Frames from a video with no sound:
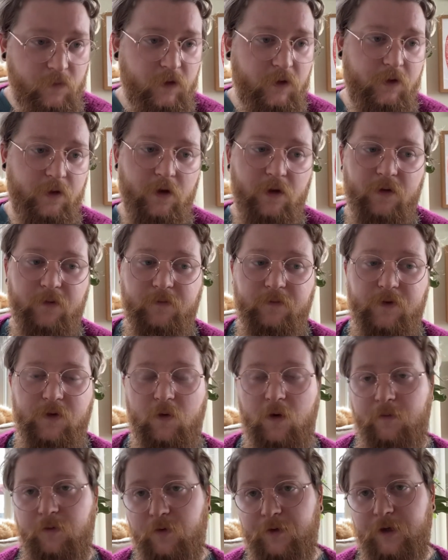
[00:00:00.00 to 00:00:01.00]

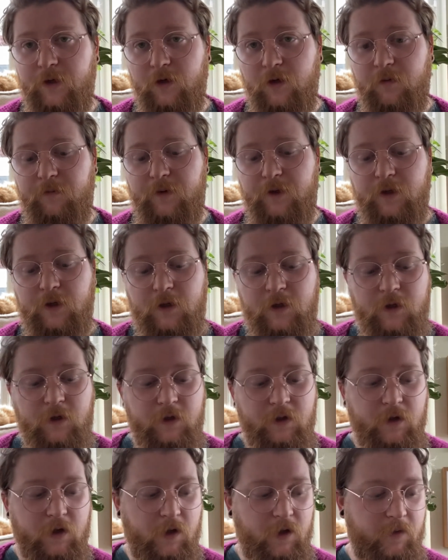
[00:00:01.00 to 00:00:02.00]
So I bought it up,
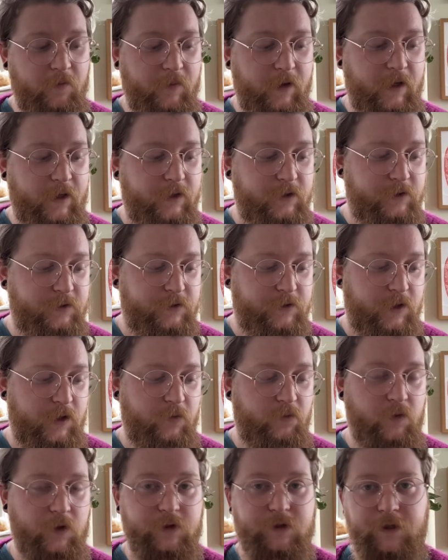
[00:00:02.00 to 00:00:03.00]
and I
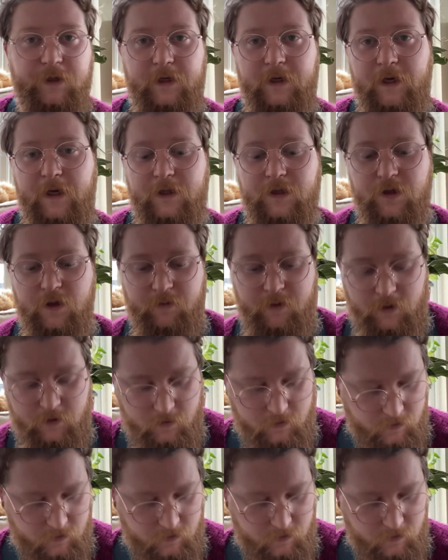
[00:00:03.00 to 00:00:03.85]
worked on it last summer.